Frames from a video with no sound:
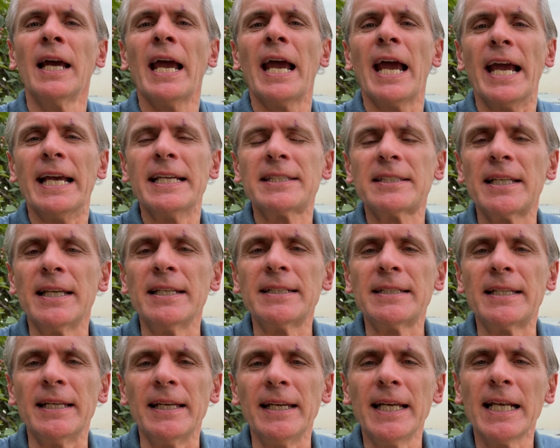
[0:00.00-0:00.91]
as they
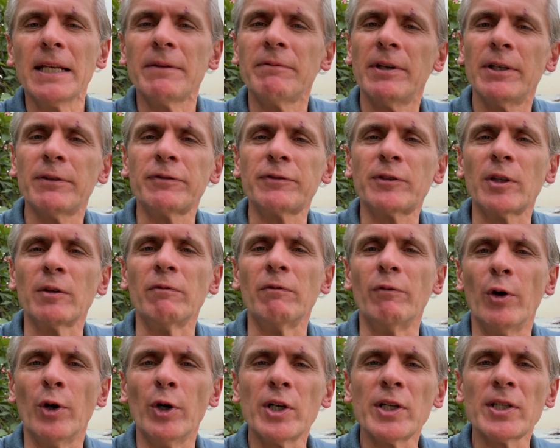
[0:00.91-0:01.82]
deal with the
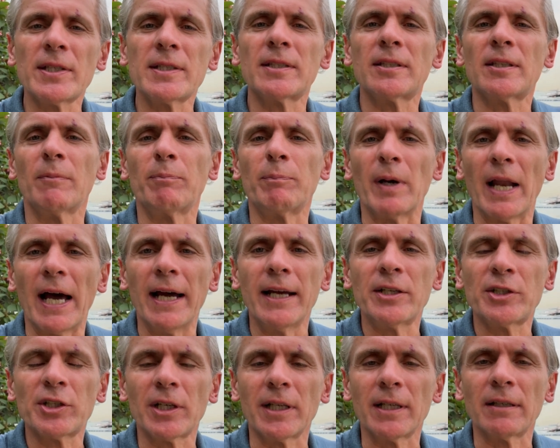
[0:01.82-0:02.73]
worst supply
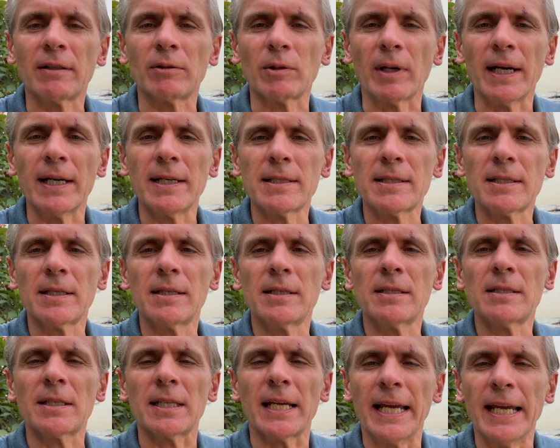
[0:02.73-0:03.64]
chain
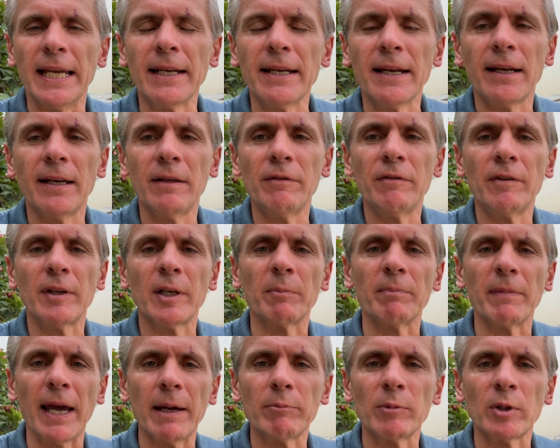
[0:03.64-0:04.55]
crisis in living
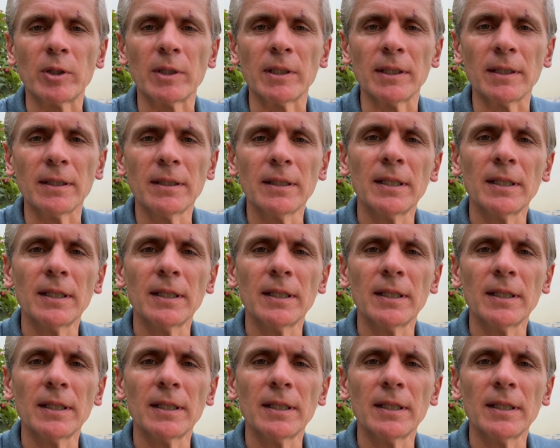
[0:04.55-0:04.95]
memory.